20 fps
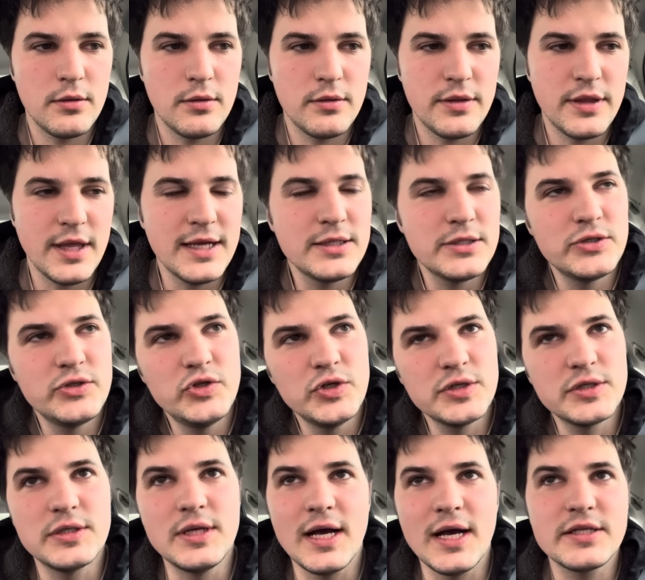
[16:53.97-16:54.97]
That's
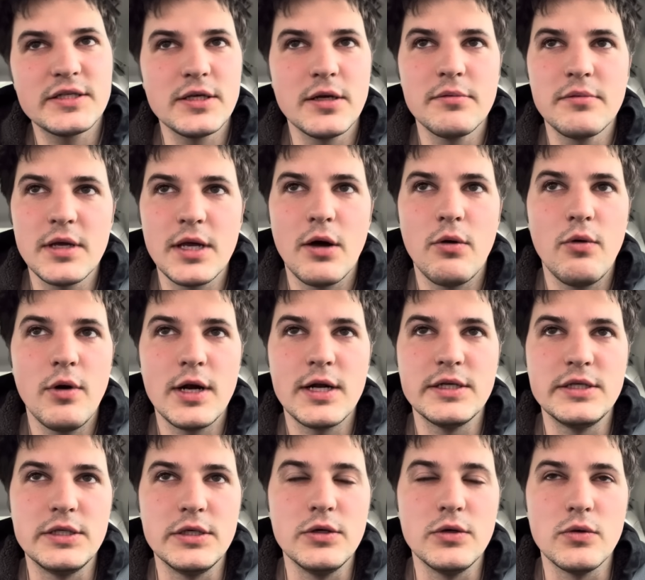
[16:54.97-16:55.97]
just not something I want to
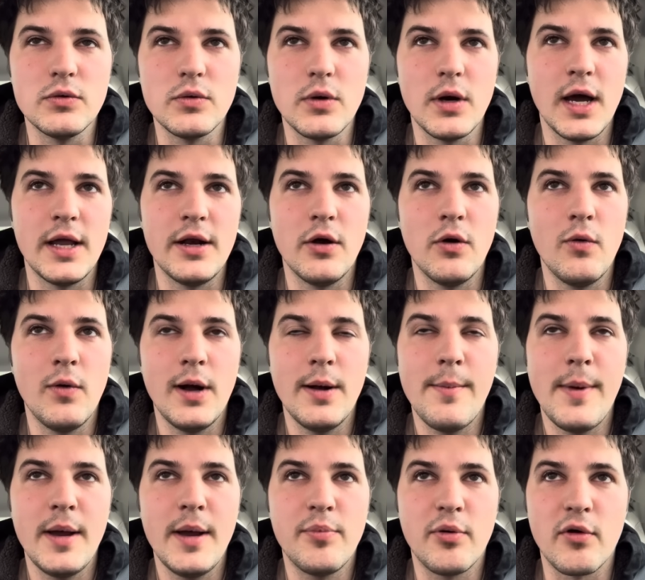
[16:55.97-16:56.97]
do. I don't want
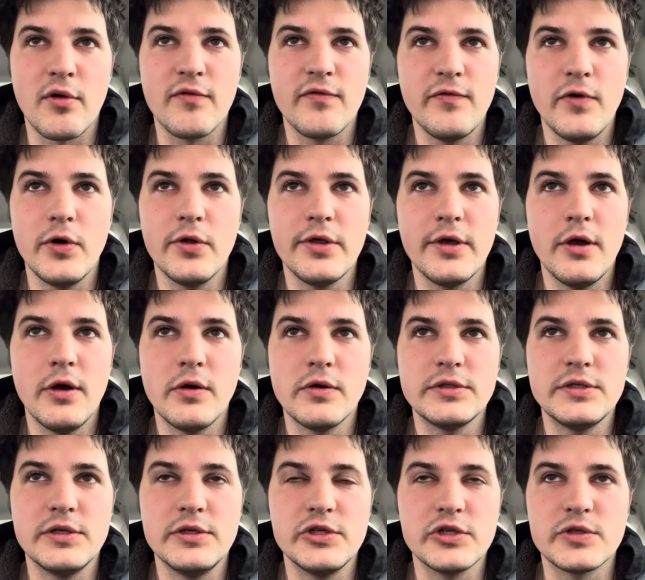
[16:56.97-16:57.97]
my portfolio
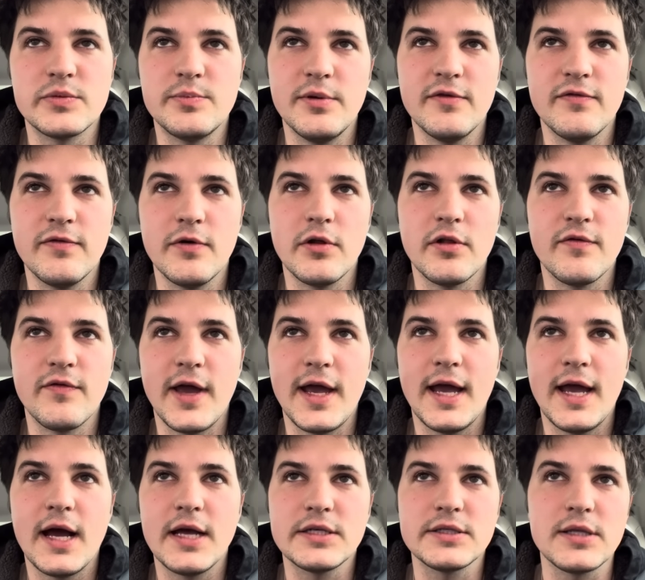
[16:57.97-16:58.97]
to just be full of
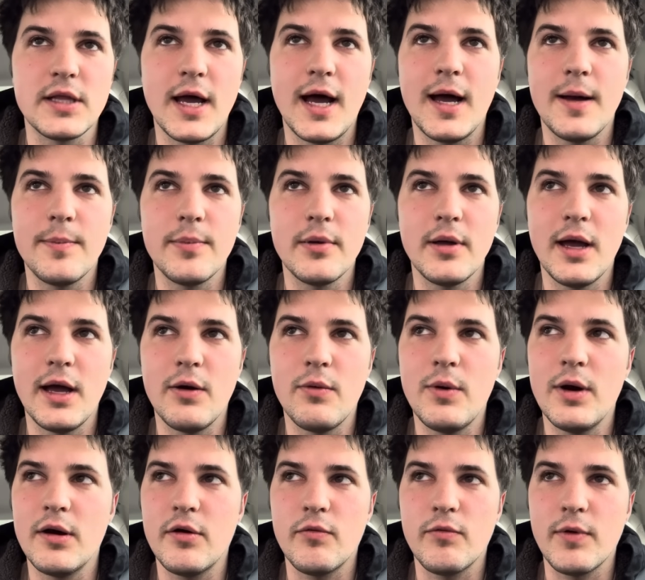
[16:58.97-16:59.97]
AI slop. I
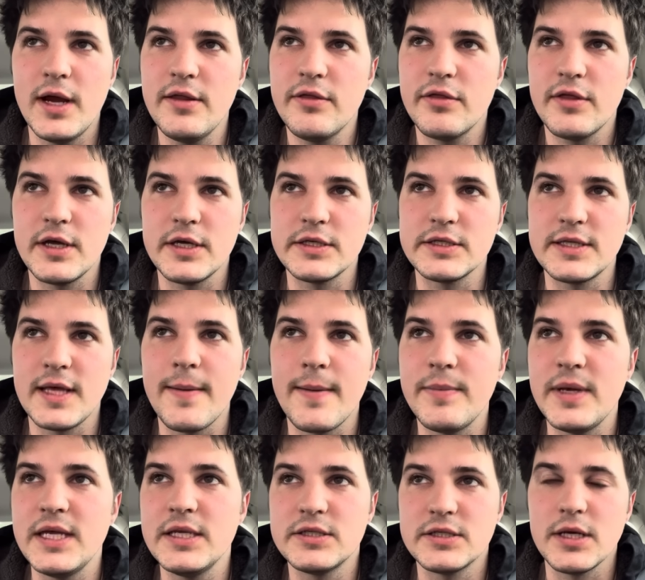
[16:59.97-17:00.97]
want to write things that
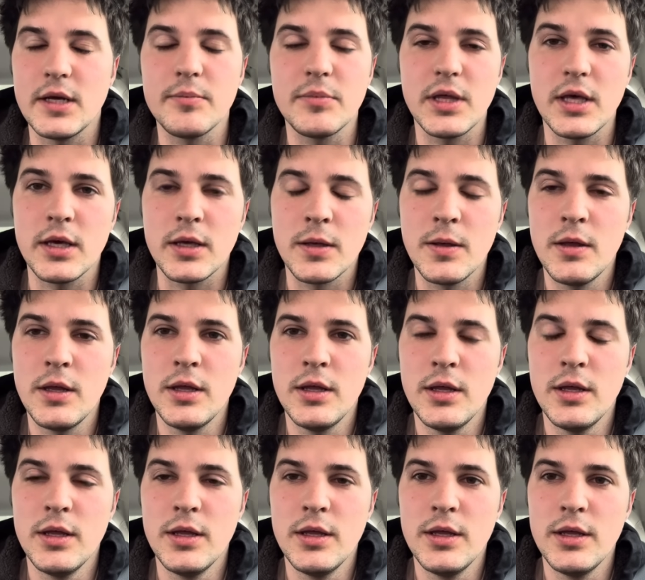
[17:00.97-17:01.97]
mean something.
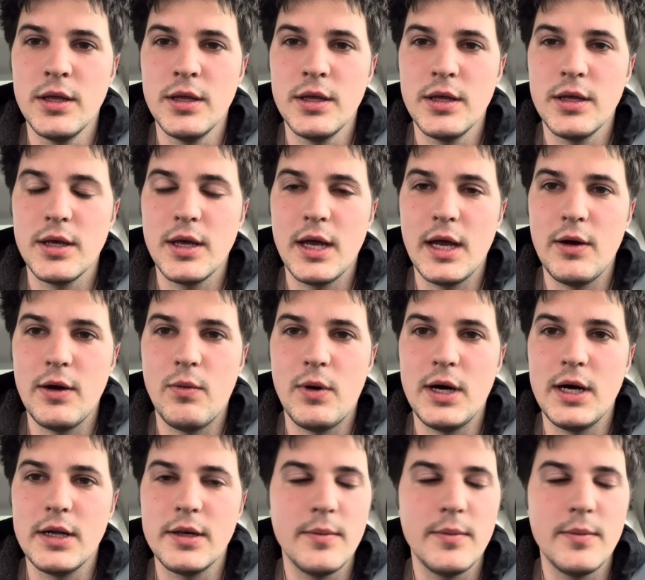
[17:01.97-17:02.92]
I want